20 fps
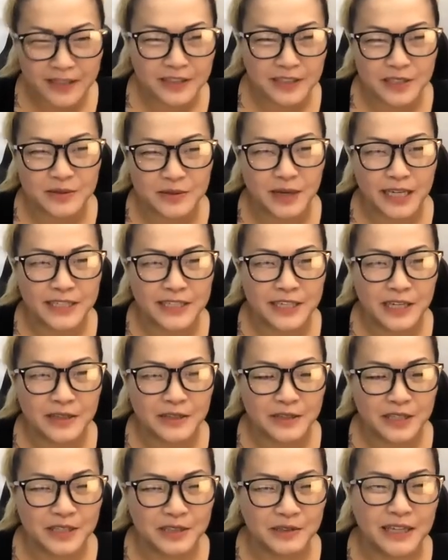I know
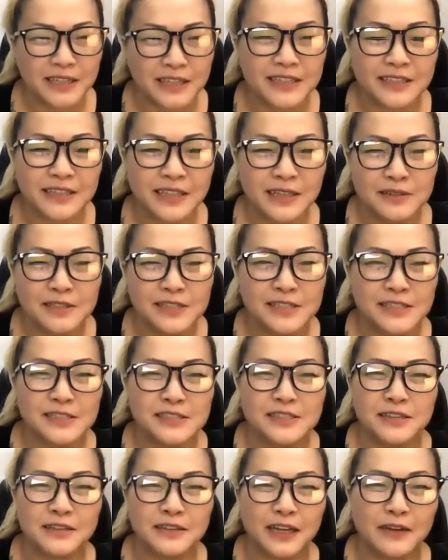you. I think that was just
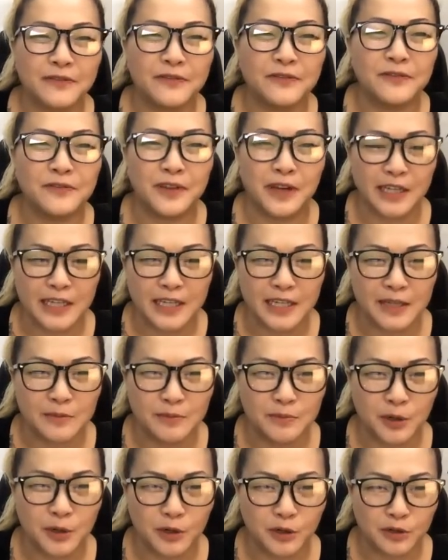like a funny,
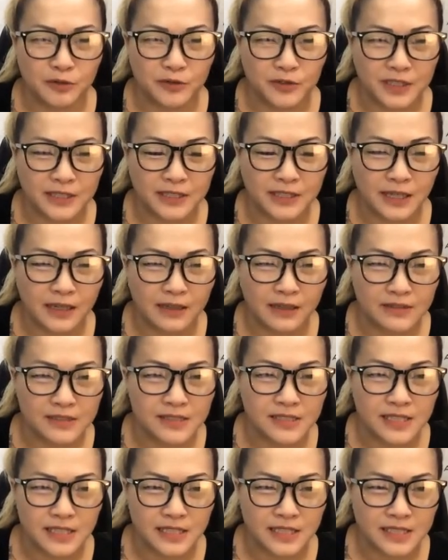perfect
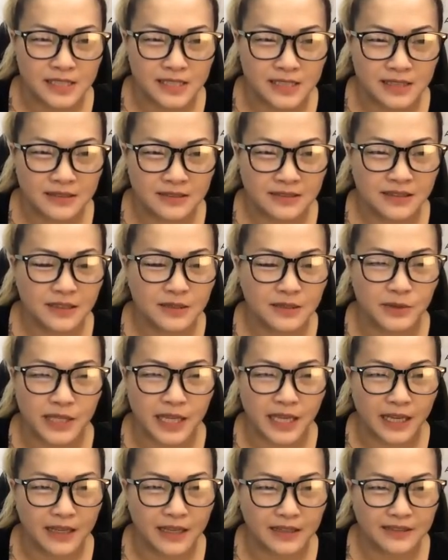that we
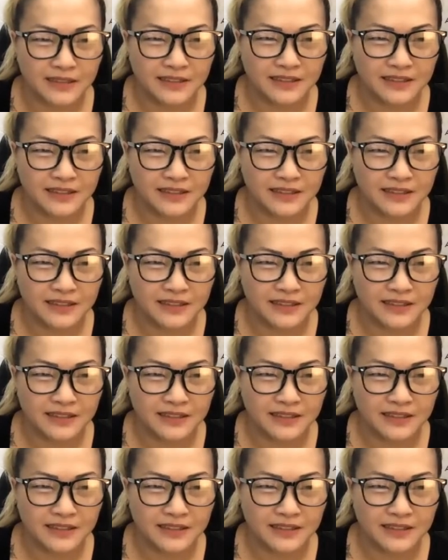had.